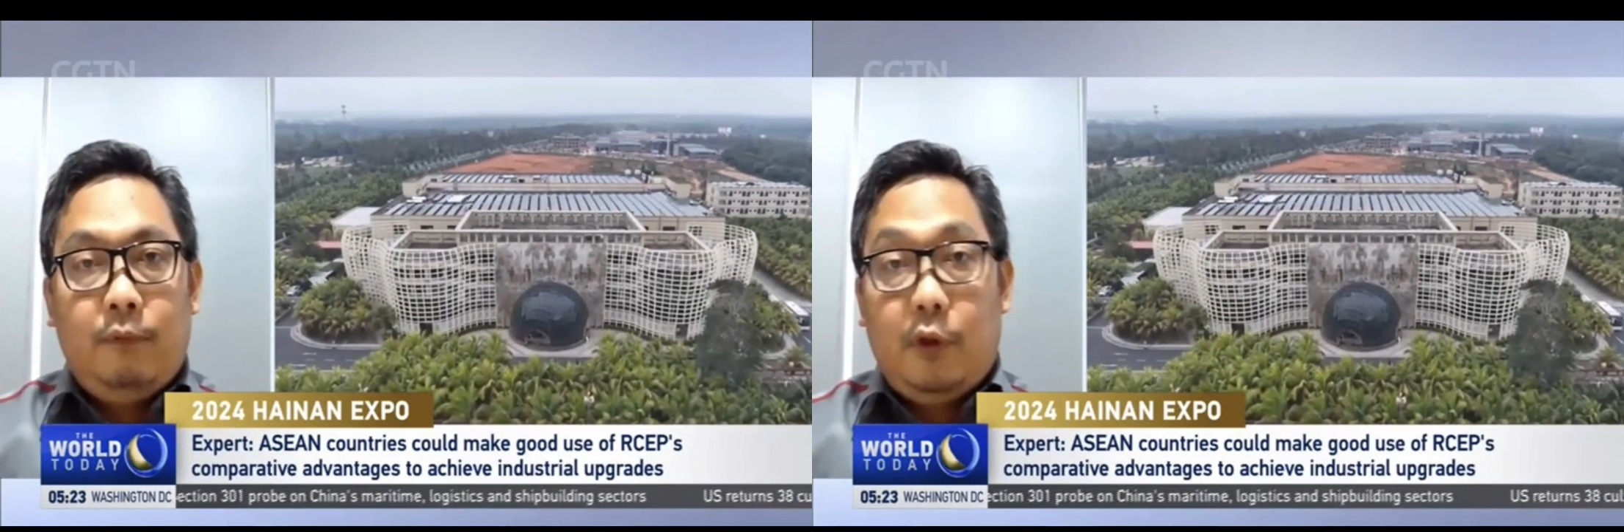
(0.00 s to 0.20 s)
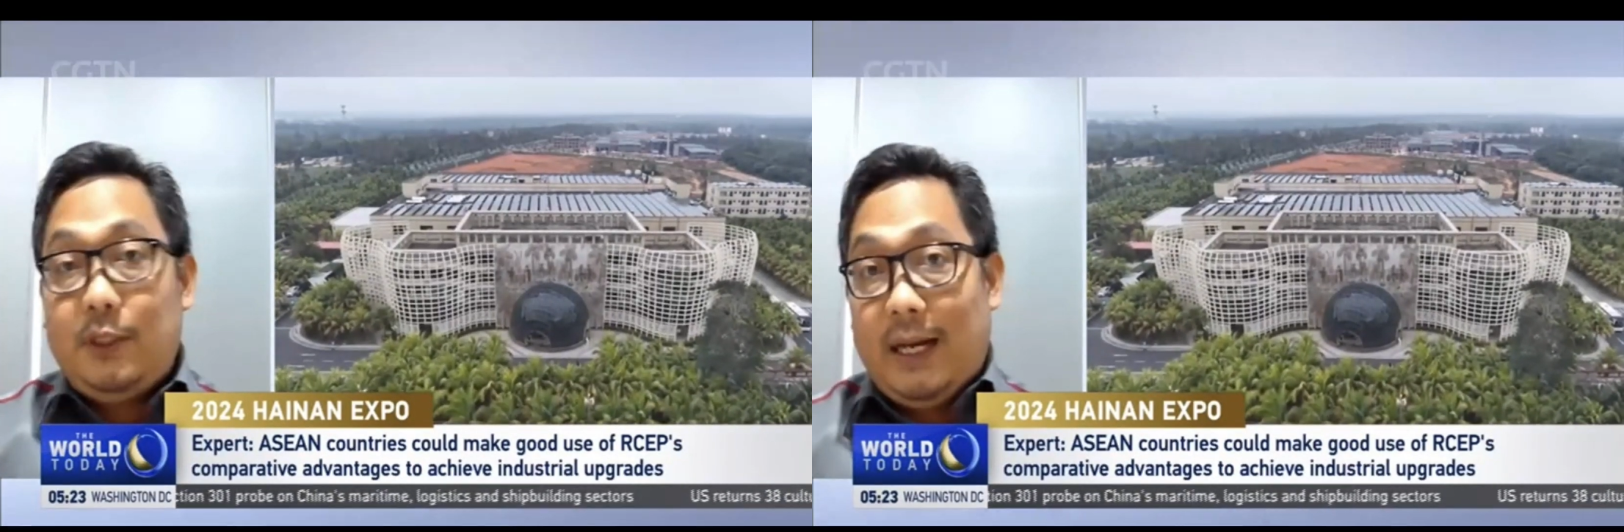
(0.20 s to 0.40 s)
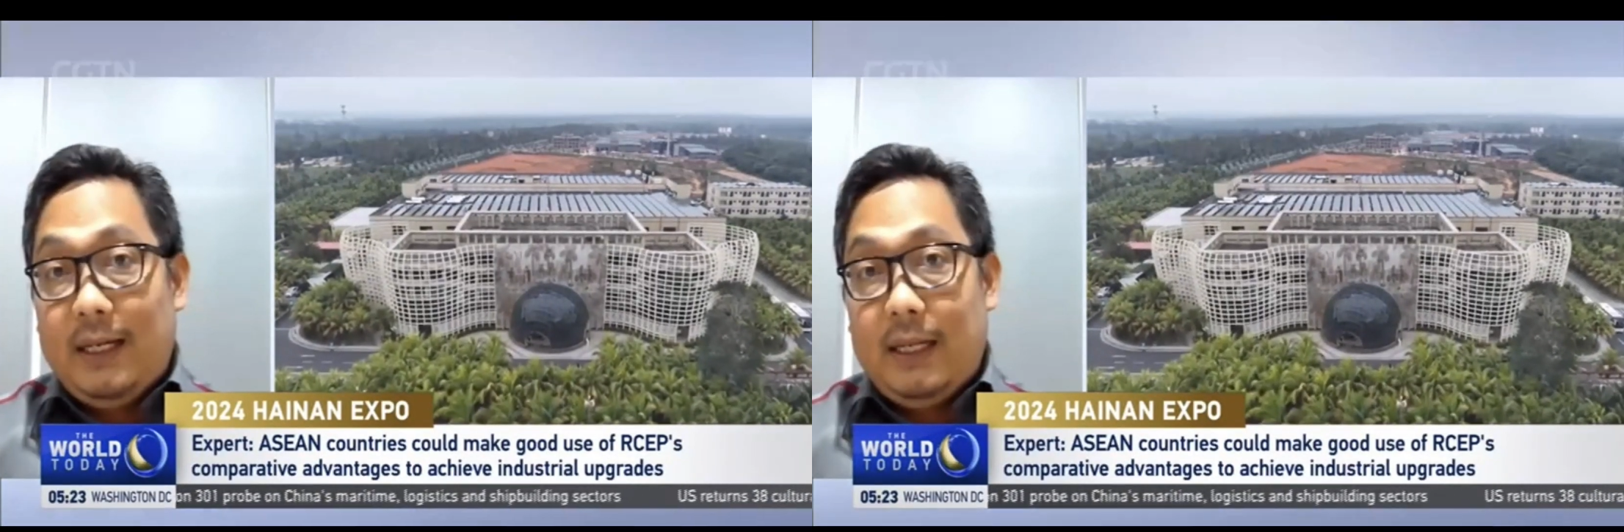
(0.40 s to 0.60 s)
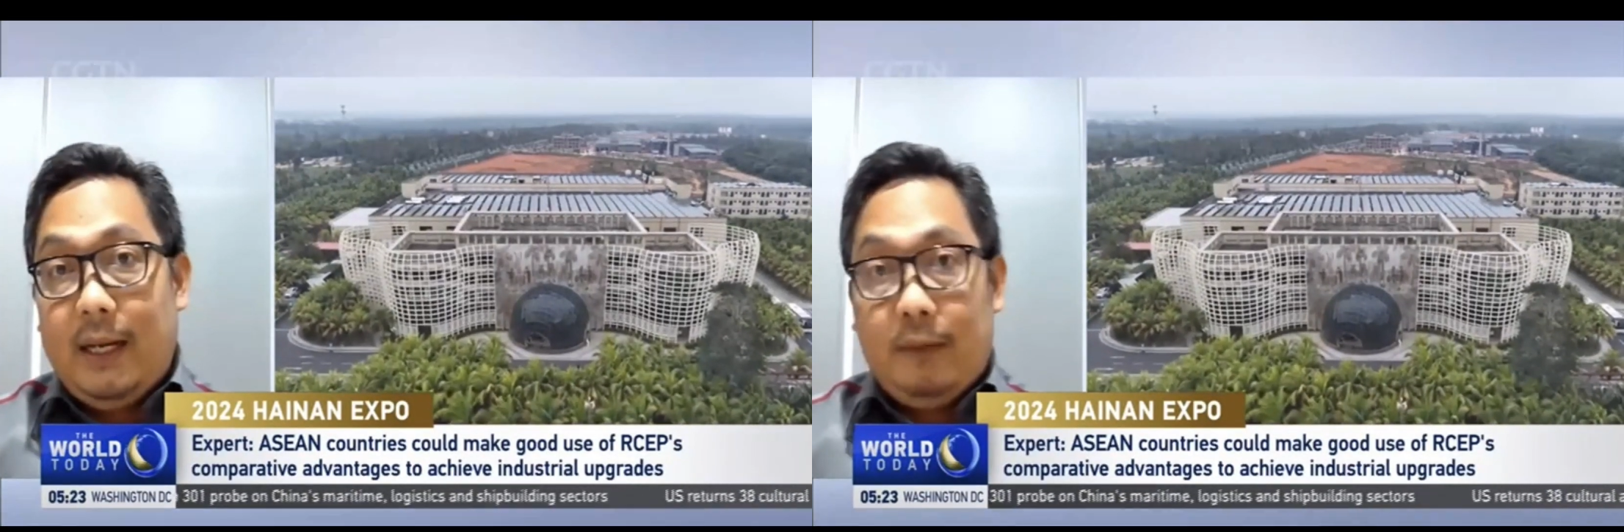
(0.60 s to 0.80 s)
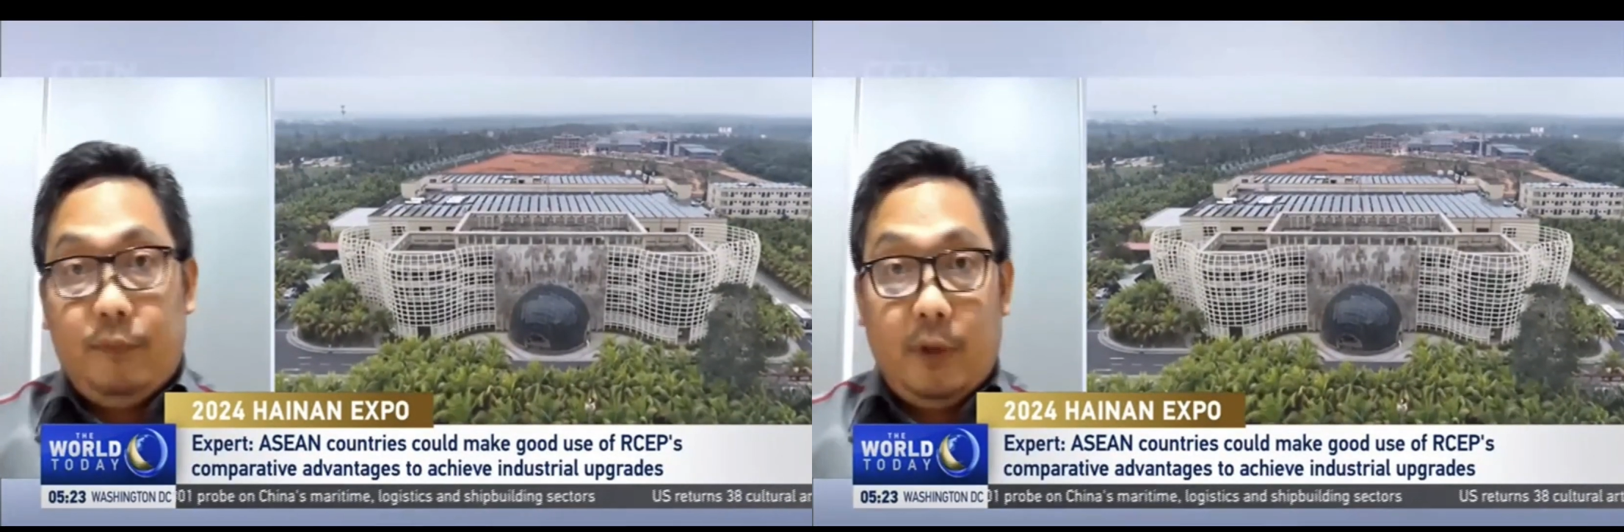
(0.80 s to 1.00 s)
for
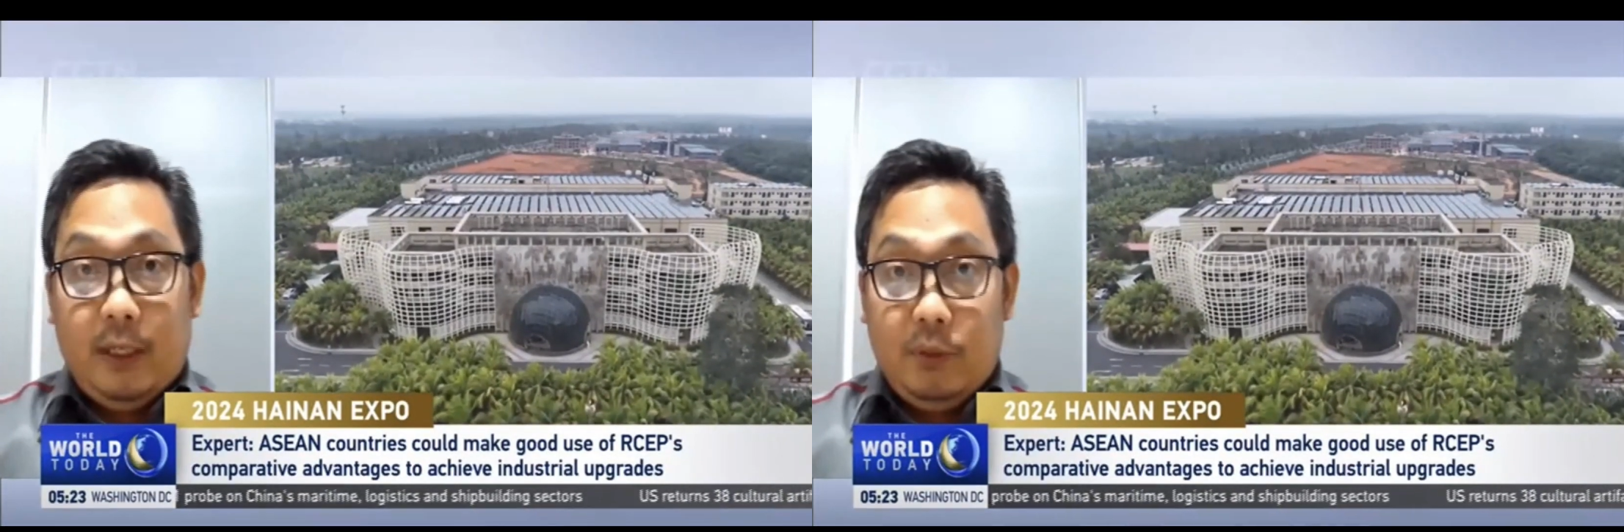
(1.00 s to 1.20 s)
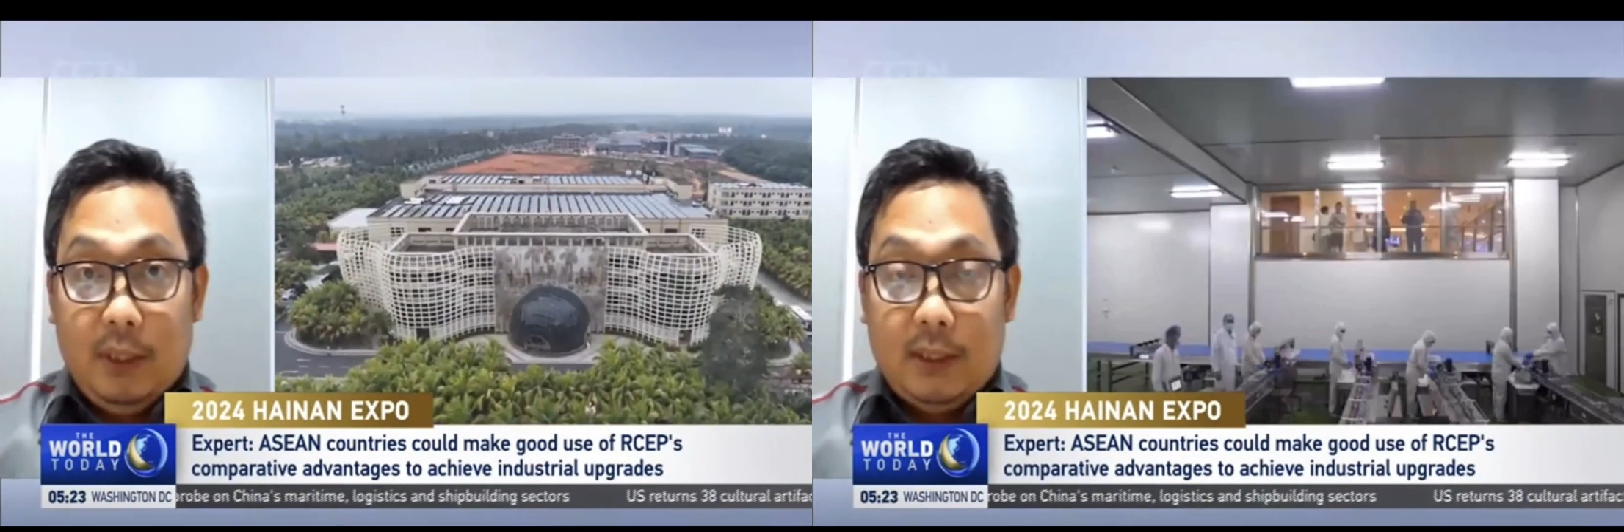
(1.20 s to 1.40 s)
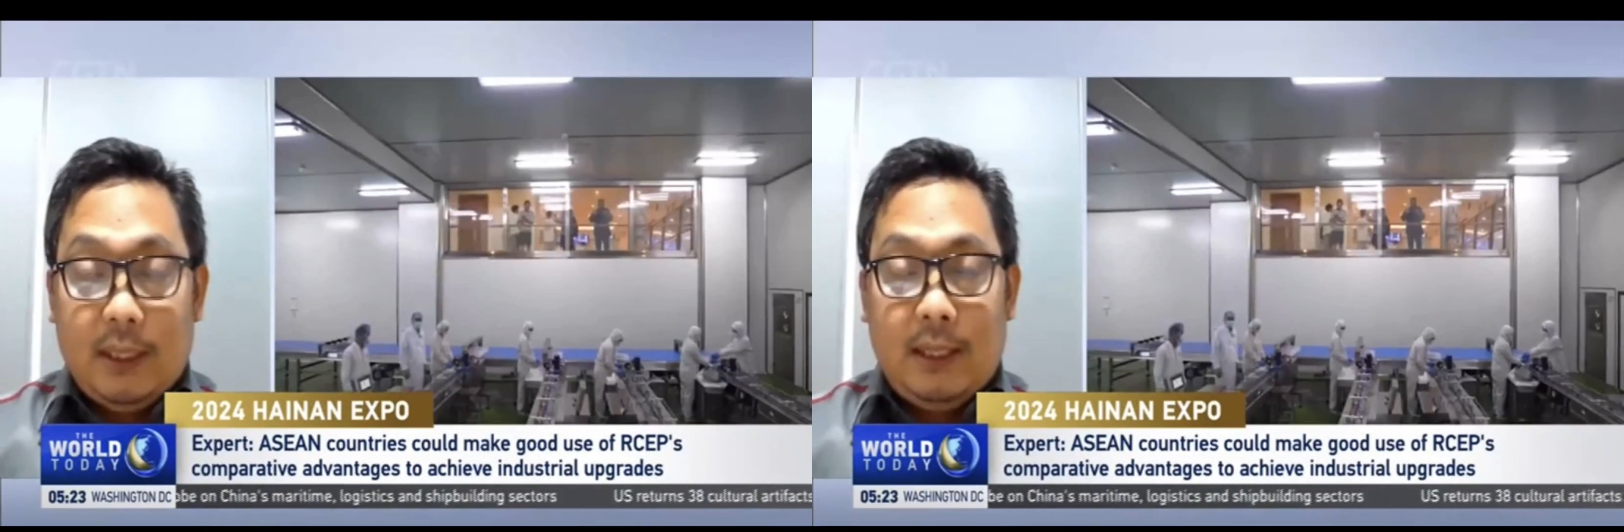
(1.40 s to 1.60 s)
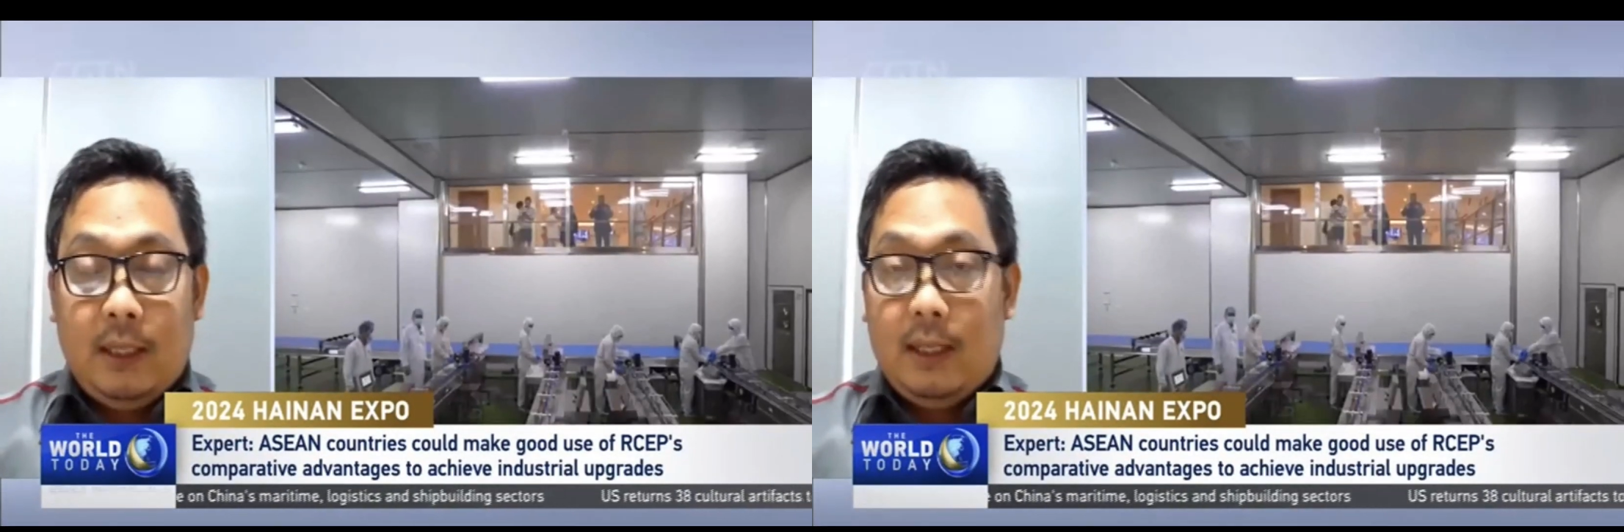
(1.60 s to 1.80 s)
China and for Indonesia